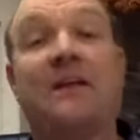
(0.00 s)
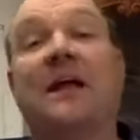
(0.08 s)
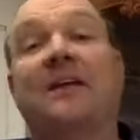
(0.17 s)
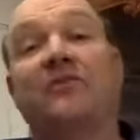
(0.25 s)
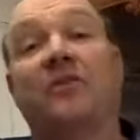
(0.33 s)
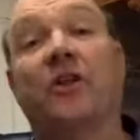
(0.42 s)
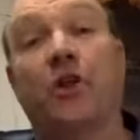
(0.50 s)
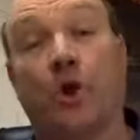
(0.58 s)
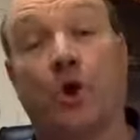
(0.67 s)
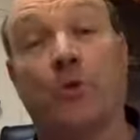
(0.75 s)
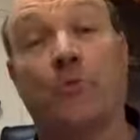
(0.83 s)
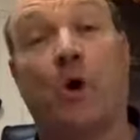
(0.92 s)
That's the
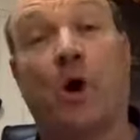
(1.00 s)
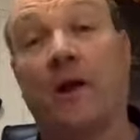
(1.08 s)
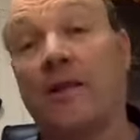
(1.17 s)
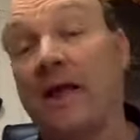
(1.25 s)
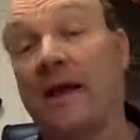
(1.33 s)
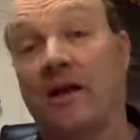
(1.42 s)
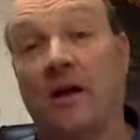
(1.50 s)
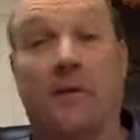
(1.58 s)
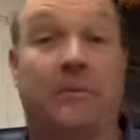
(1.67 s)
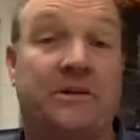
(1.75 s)
third part, and that'll come.